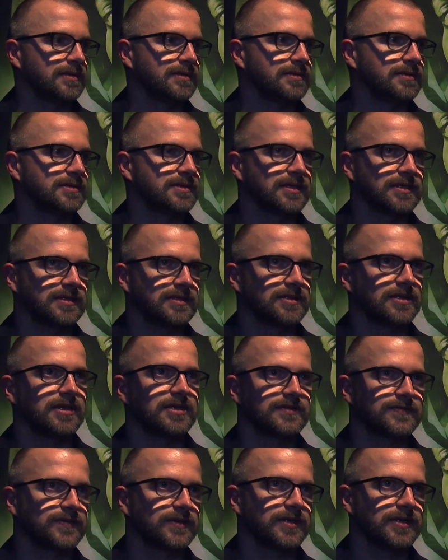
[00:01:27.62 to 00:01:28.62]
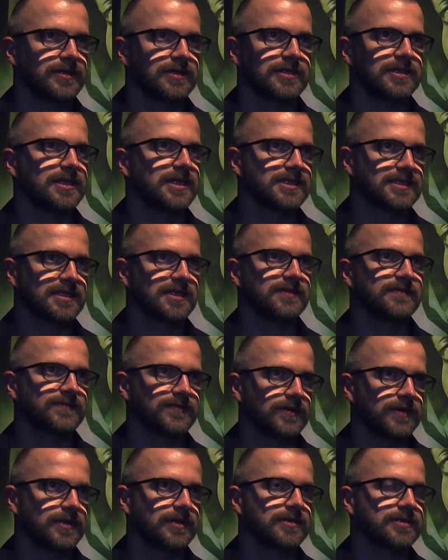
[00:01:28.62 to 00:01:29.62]
search for you. It's listening
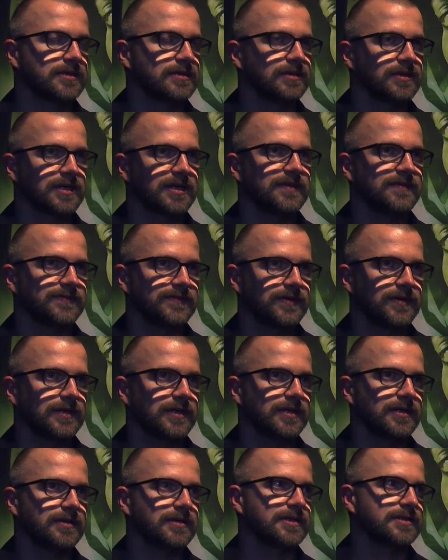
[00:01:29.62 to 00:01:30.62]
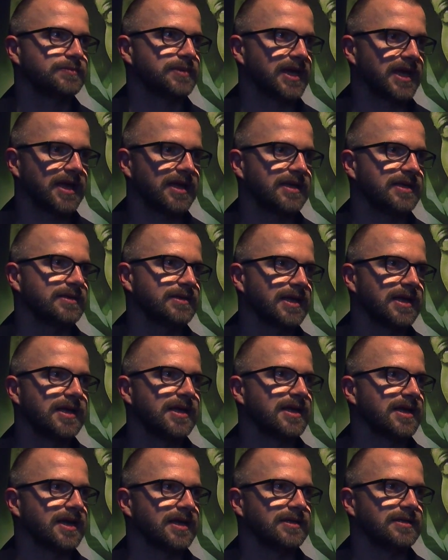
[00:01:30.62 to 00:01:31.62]
for you. It's looking for you.
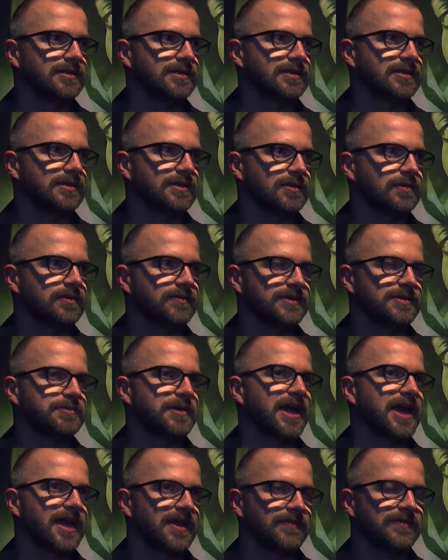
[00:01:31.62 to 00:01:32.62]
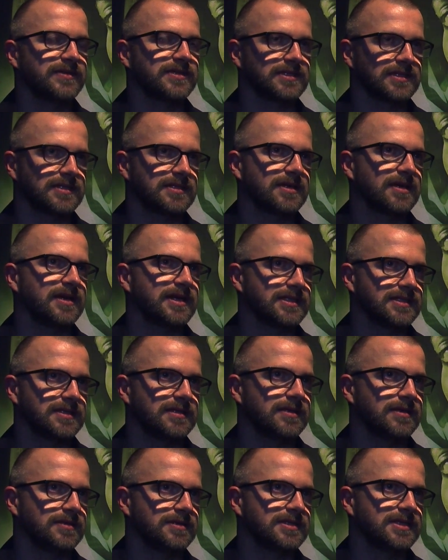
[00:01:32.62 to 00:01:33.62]
And all of its behaviours are tied to
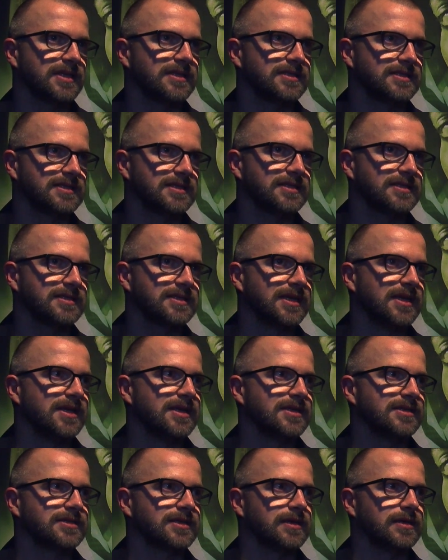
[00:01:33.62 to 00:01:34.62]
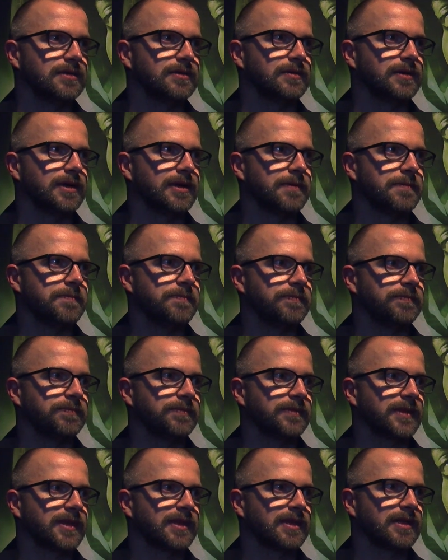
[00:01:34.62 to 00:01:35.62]
those senses. So
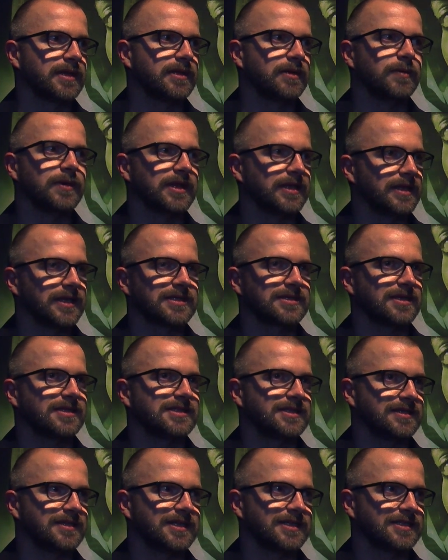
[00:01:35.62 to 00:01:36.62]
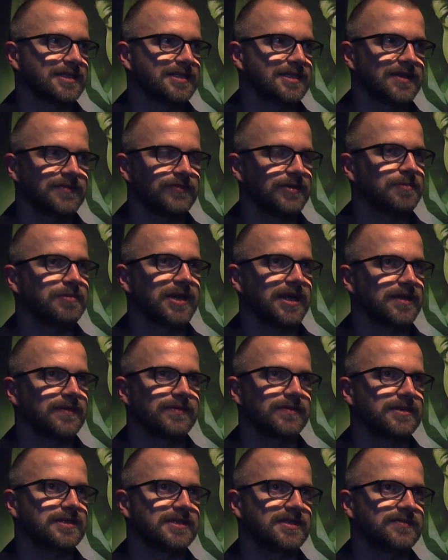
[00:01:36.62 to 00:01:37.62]
one of the exciting things is every
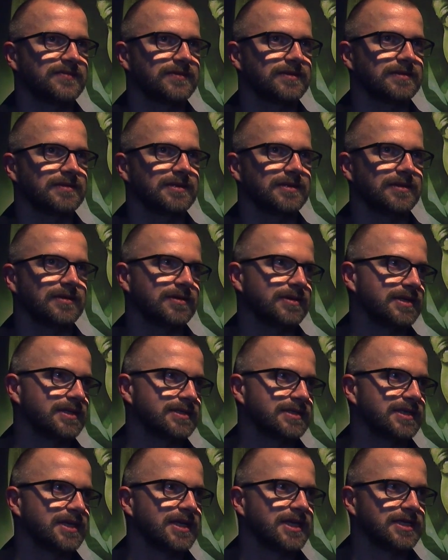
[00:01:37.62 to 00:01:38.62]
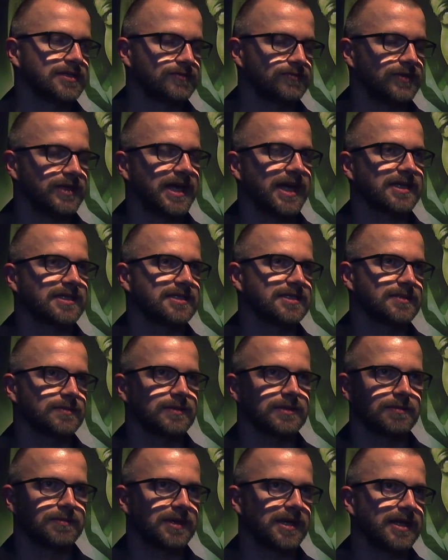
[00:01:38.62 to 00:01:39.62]
playthrough is different. It's reacting to
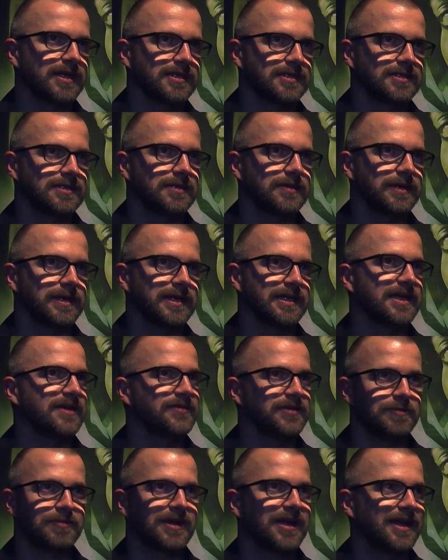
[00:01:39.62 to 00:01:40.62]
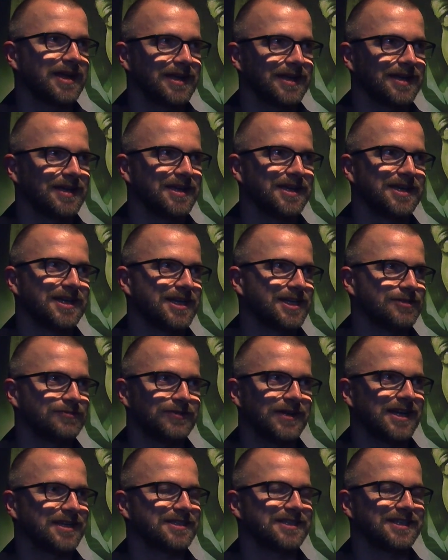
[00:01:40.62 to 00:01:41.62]
what the player is doing, and every player is
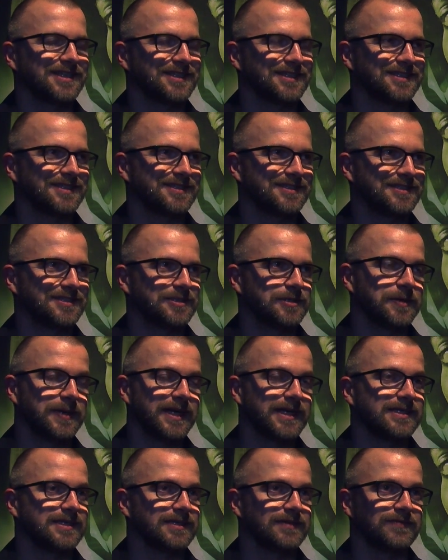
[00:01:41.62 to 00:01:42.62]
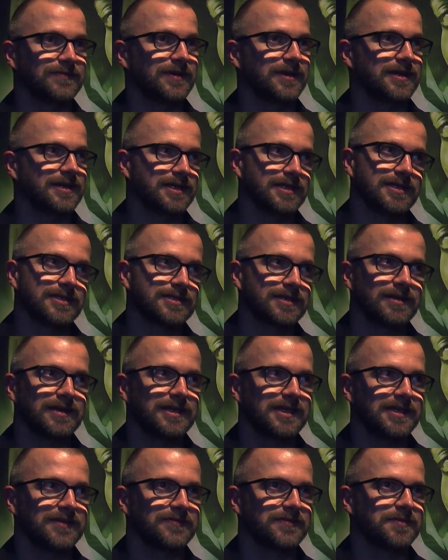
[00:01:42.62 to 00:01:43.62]
reacting to it in a
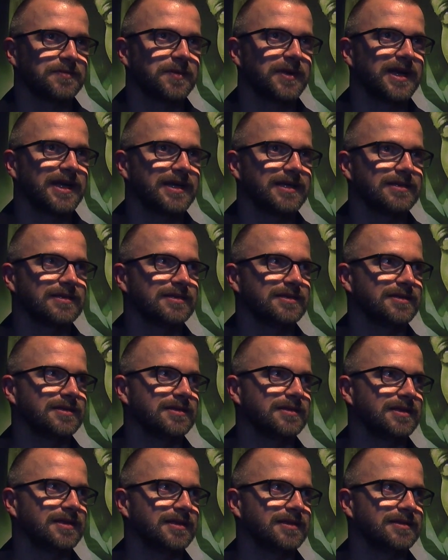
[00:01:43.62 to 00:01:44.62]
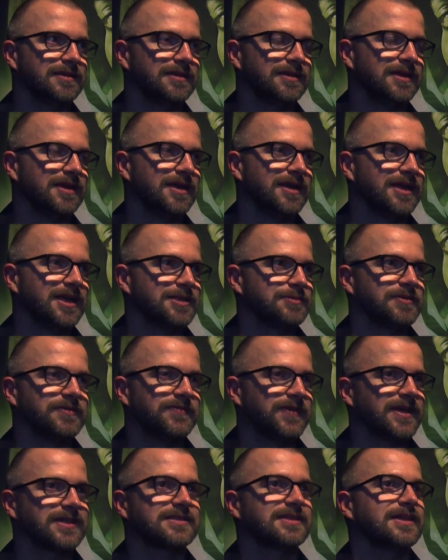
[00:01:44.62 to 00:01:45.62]
slightly different way. And it's been
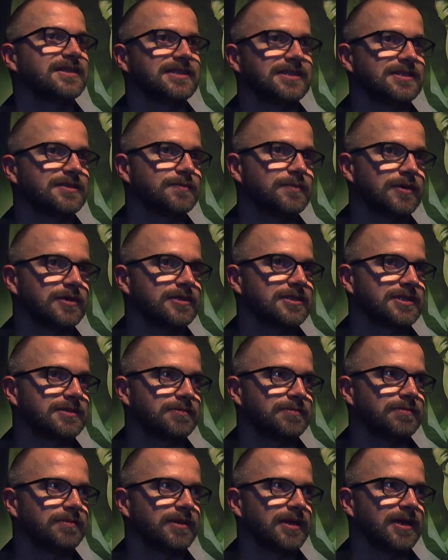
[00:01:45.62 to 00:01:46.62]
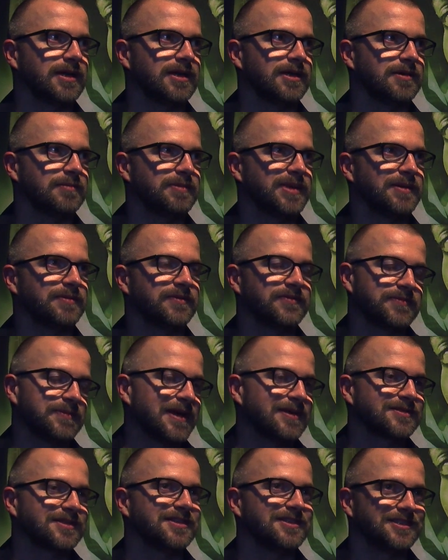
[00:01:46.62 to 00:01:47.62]
fascinating to watch people from
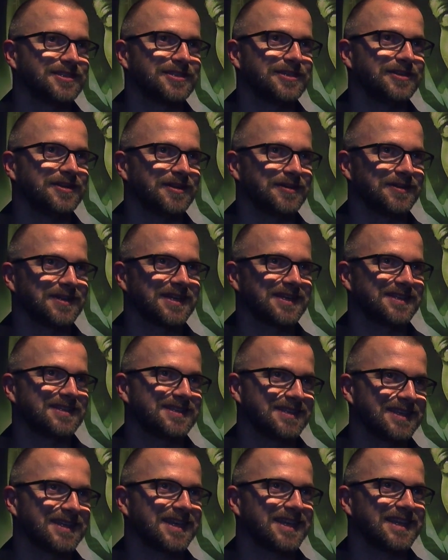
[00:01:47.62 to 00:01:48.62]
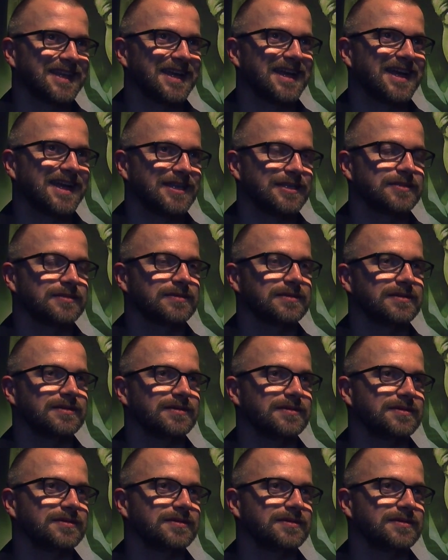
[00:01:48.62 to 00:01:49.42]
outside the studio get their hands on